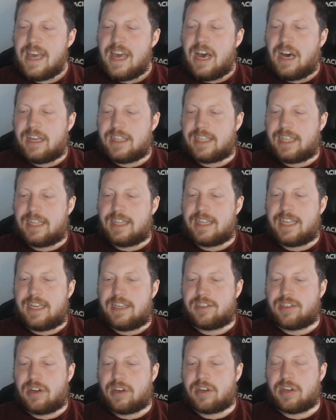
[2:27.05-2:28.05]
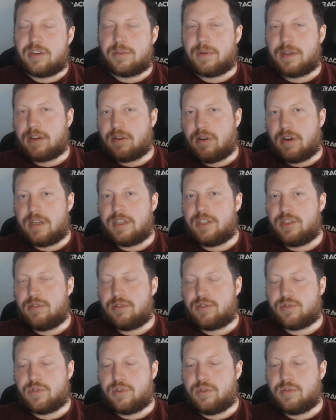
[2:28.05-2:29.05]
I think these are going to be quite
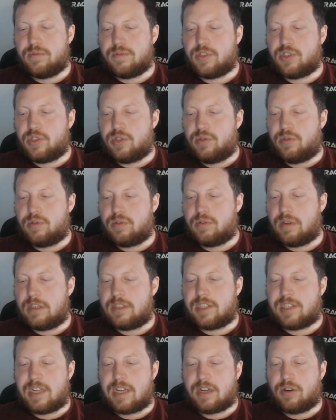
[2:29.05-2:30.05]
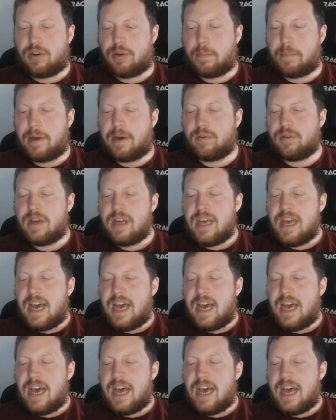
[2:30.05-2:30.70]
useful to stick on a belt,